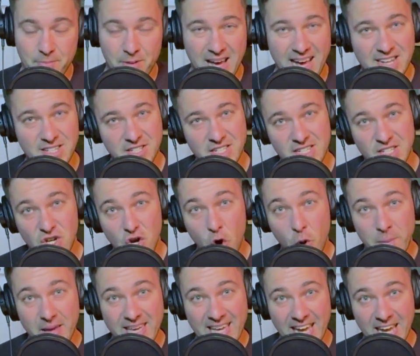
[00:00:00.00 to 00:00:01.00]
but actually
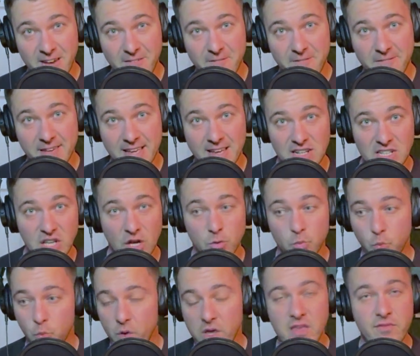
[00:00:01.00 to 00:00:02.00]
coming infield
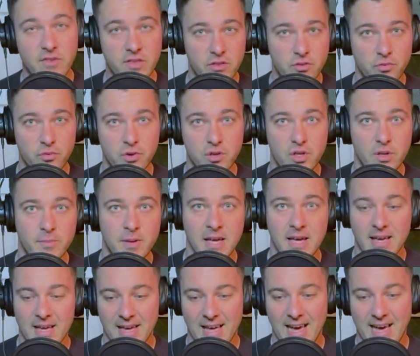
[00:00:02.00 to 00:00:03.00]
and weaving through them
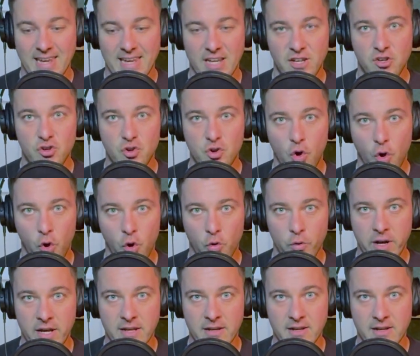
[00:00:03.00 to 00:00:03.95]
and ignoring